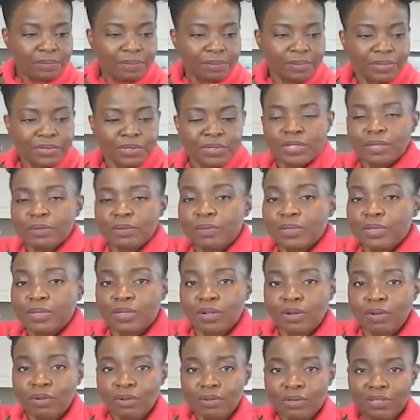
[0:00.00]
Put some
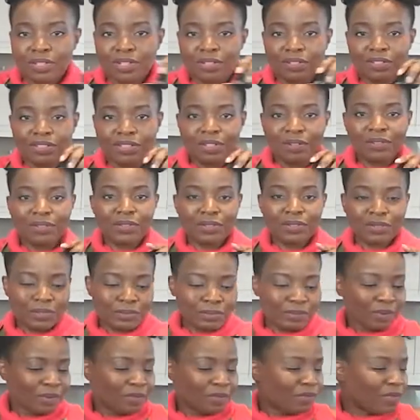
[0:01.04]
salt. So I
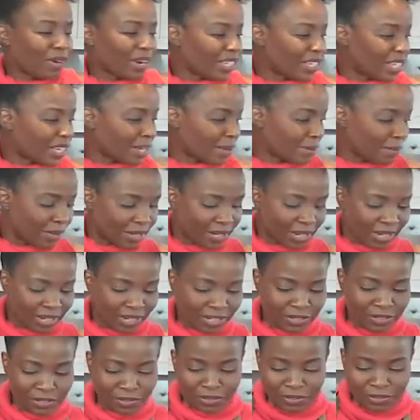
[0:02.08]
use red
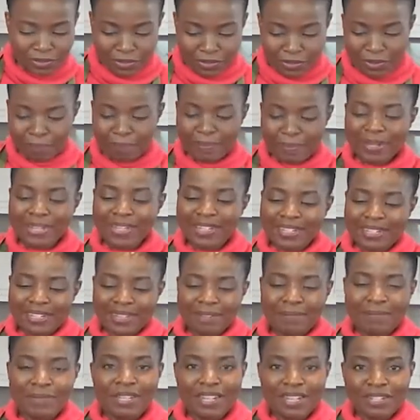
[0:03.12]
Himalayan, pink
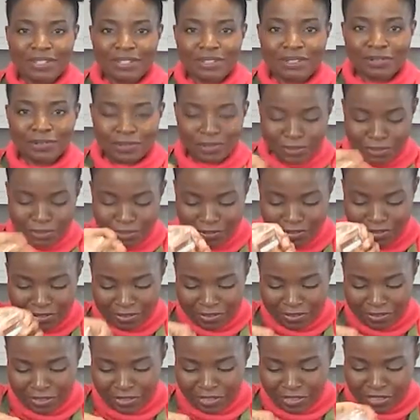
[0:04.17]
Himalayan salt, sorry.
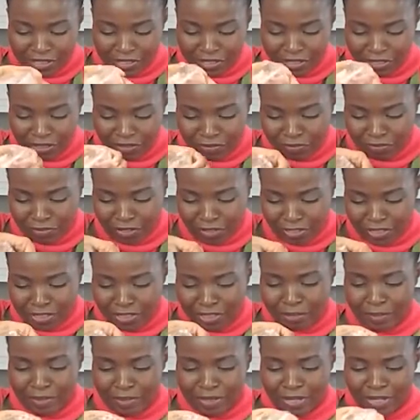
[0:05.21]
So grind
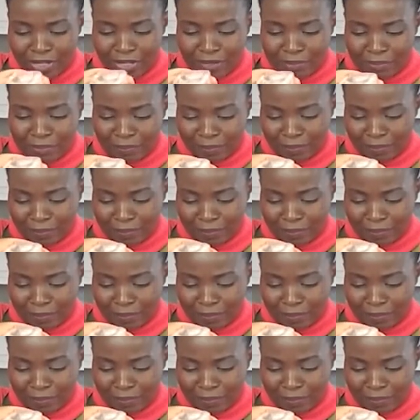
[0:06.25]
some in here.